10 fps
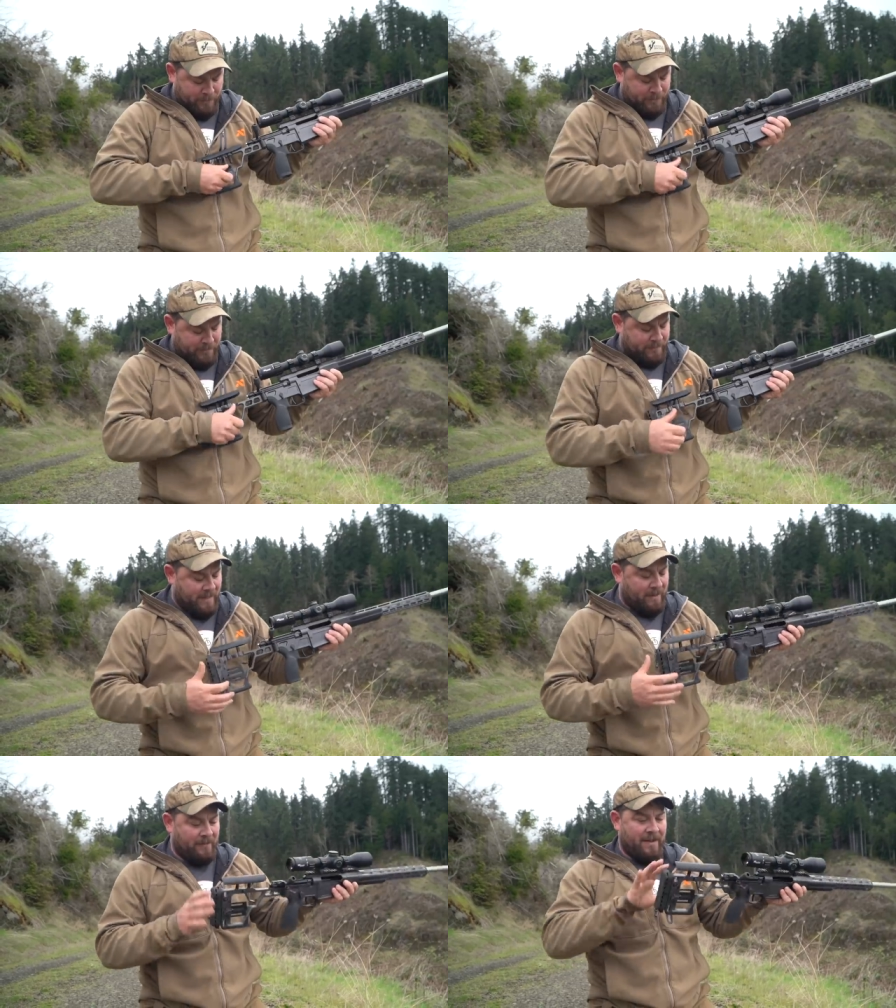push this
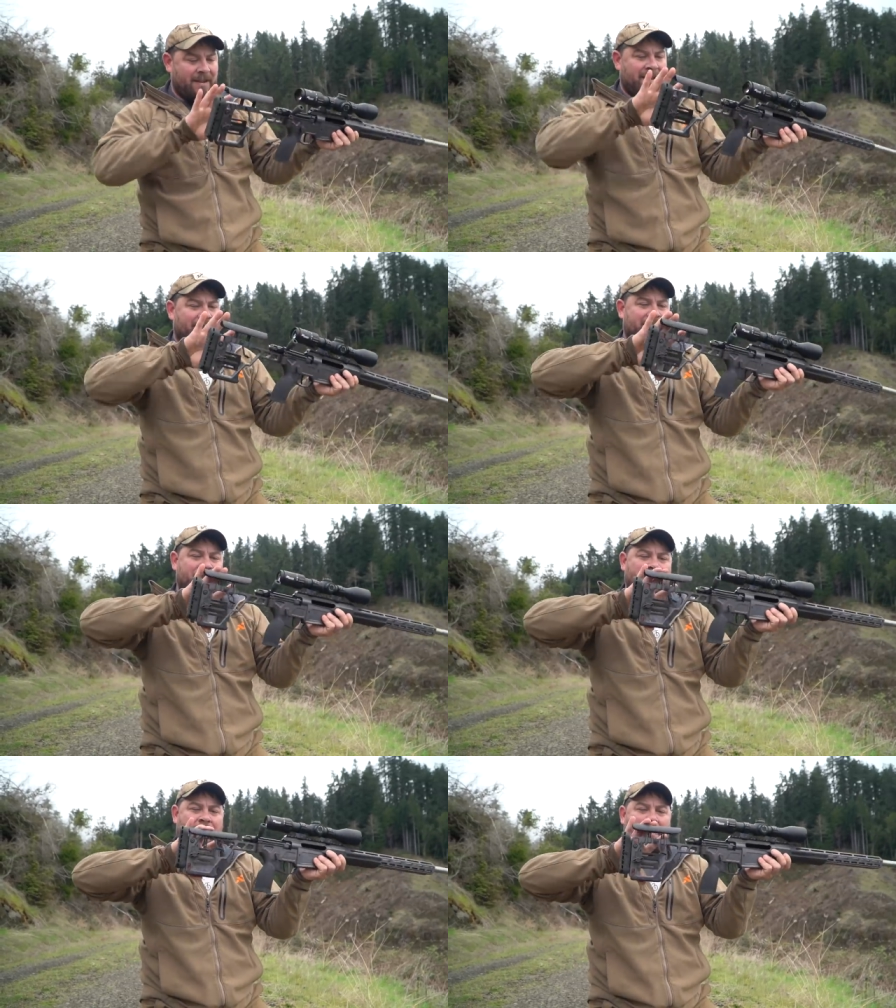down and this
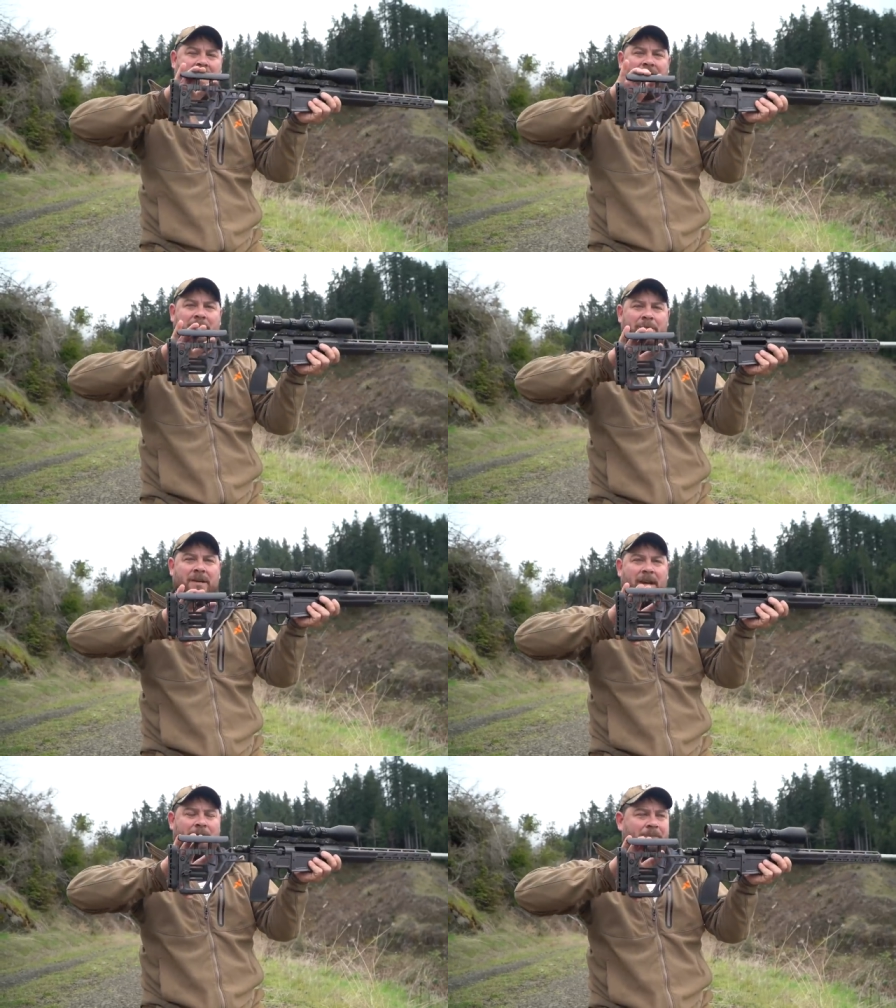cheek pad comes
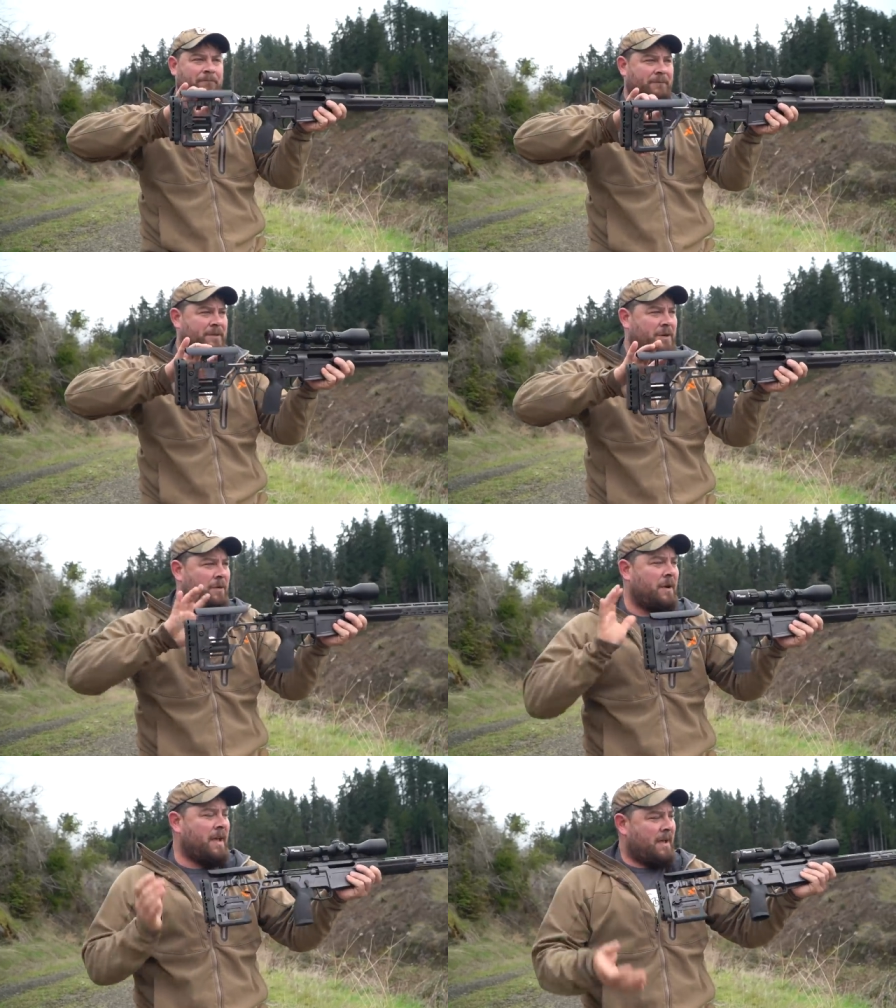up.
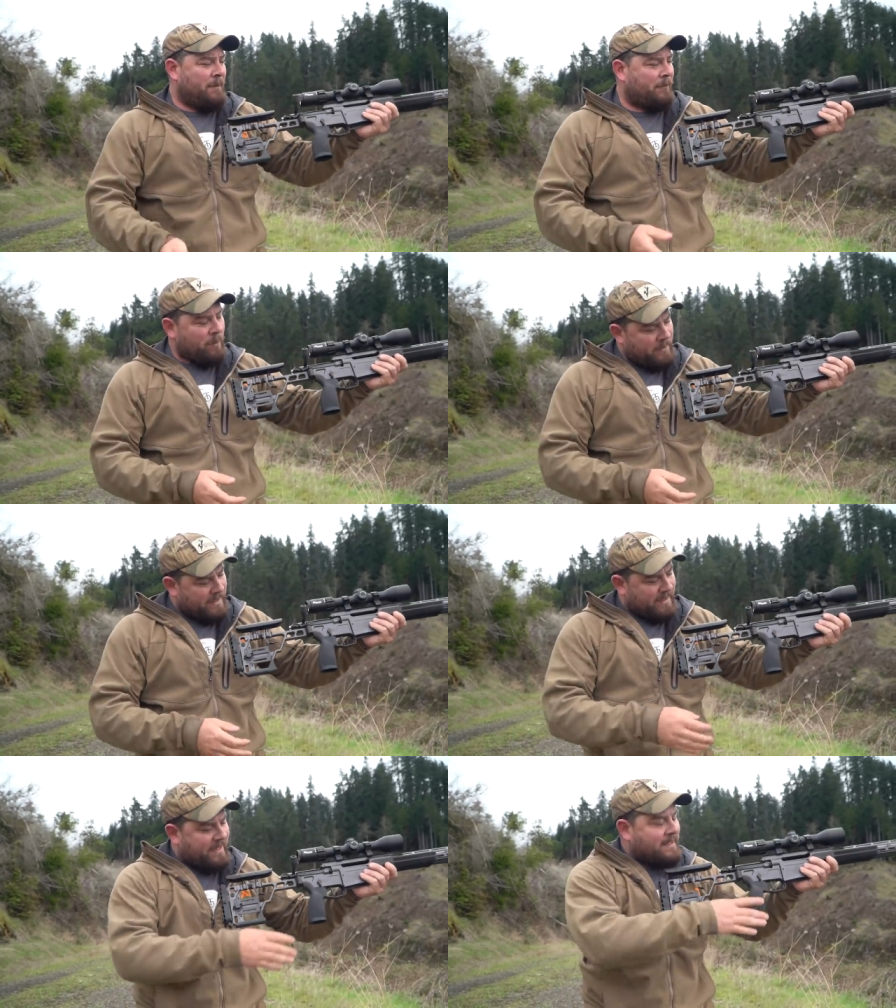So before we
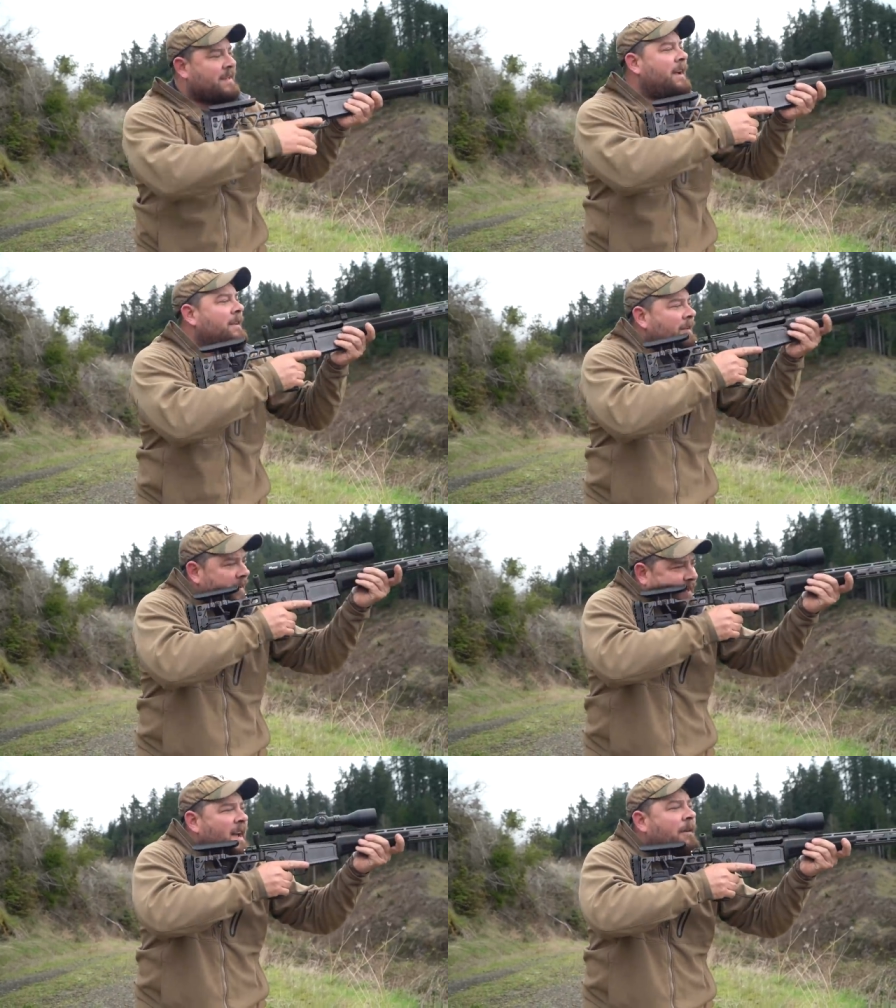take kids hunting,
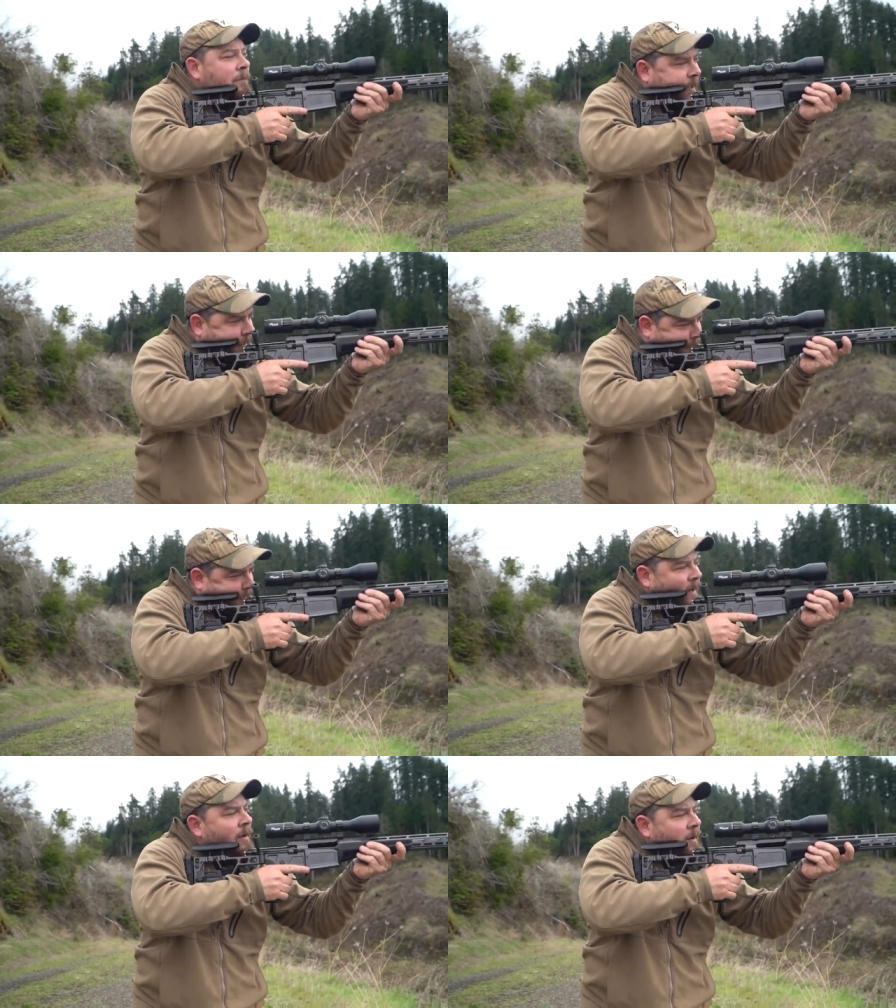you'd have them get in there